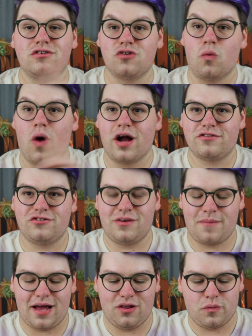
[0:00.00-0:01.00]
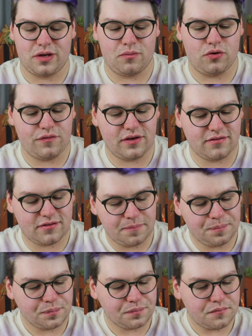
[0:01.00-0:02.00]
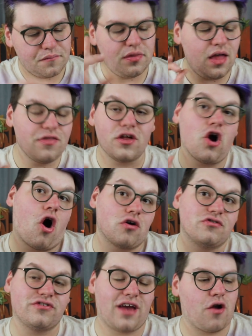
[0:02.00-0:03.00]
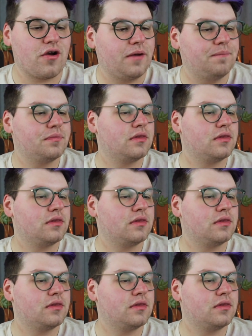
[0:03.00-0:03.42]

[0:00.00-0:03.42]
to watch some Halloween movies that are scary.